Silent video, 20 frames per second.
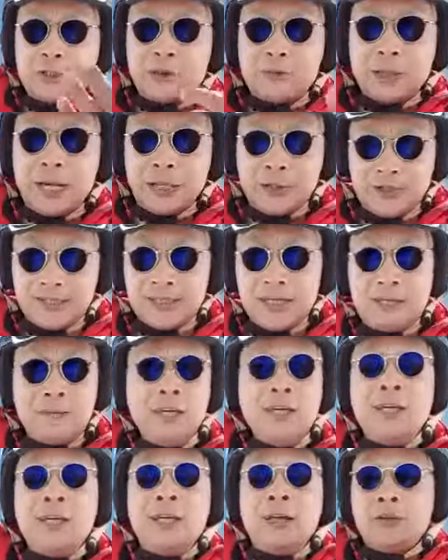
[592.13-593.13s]
you by yourself.
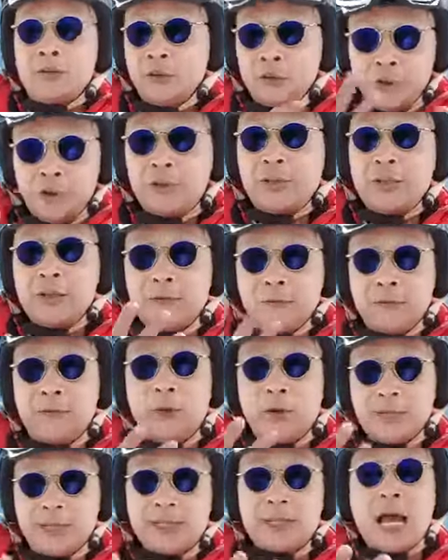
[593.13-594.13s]
So you can
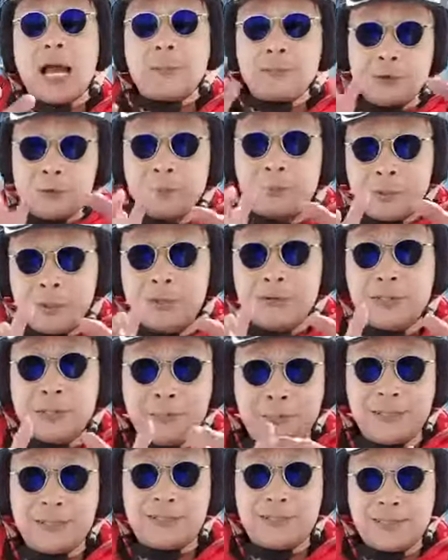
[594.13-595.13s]
afford the time to build a
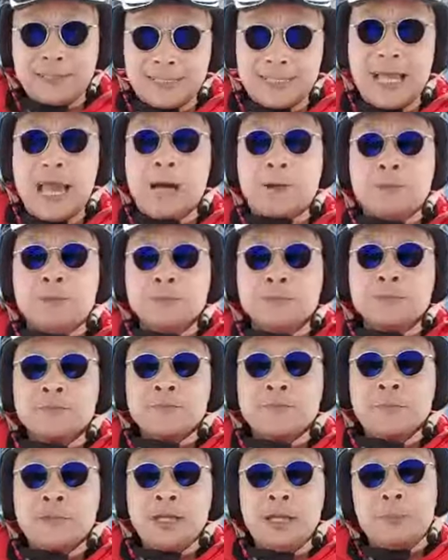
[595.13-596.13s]
business now
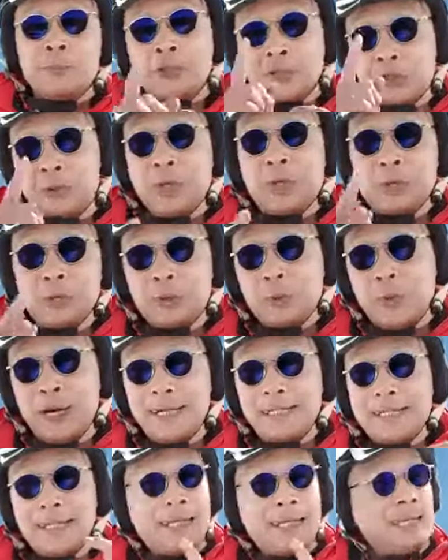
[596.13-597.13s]
because what you
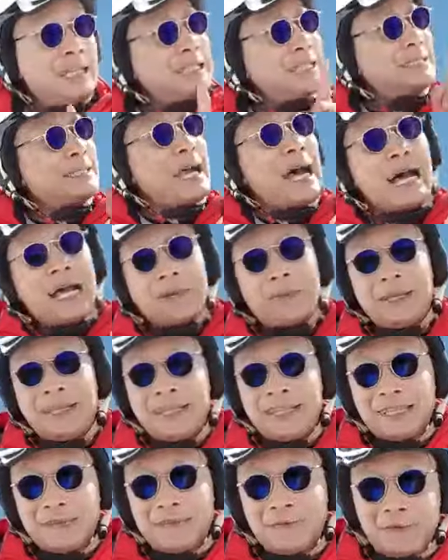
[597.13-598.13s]
want is time
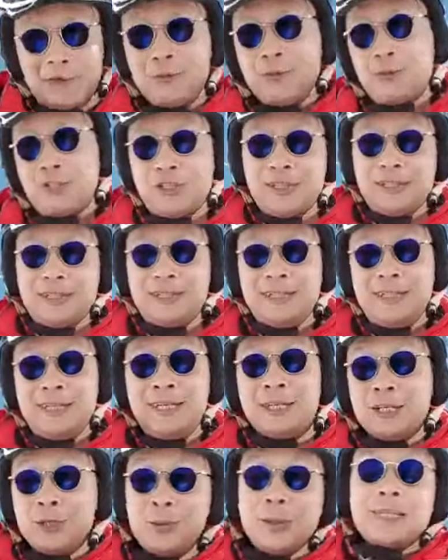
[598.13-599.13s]
in the future.
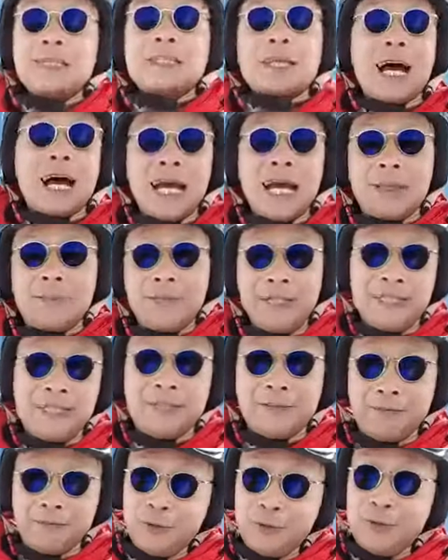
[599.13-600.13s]
You want time in
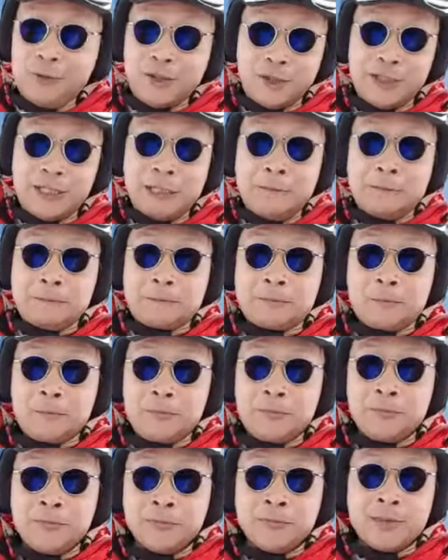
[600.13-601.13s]
the future
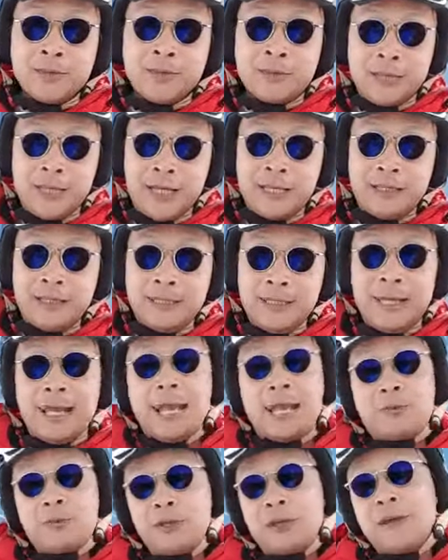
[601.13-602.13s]
right?
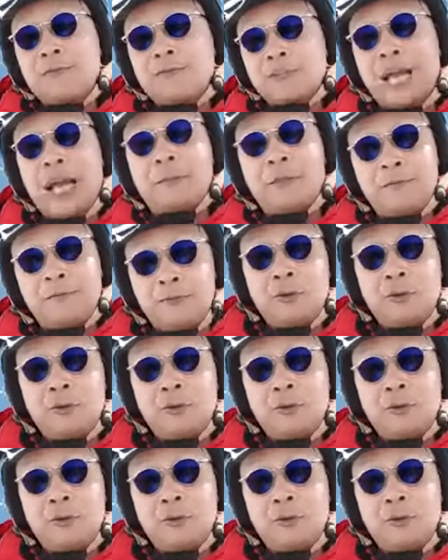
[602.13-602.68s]
And when you have time in the